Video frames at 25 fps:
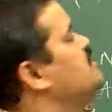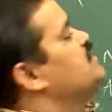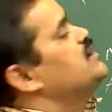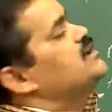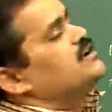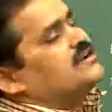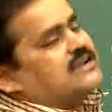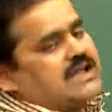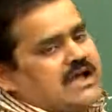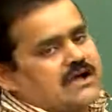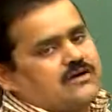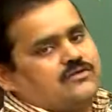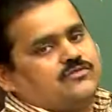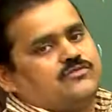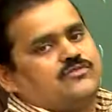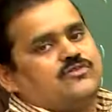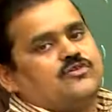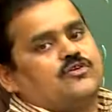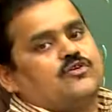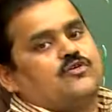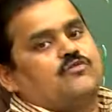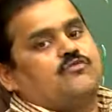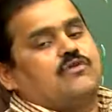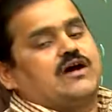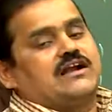Now,
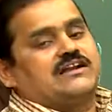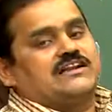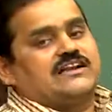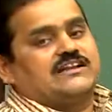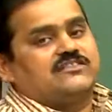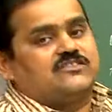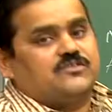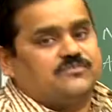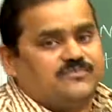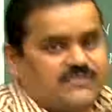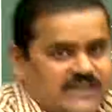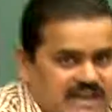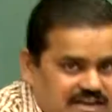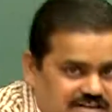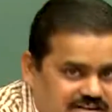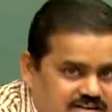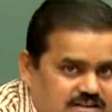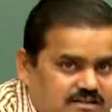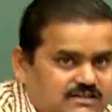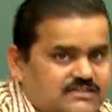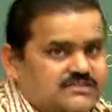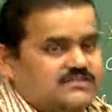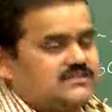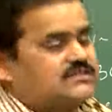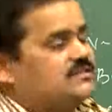what are the
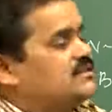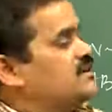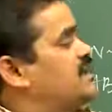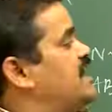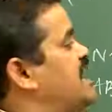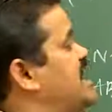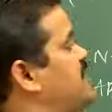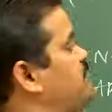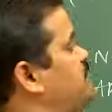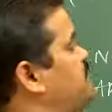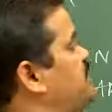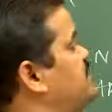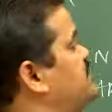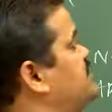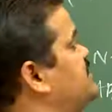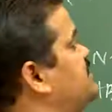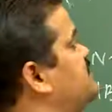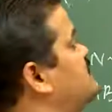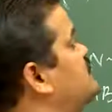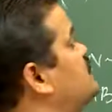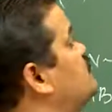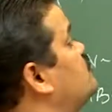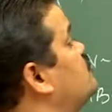factors affecting the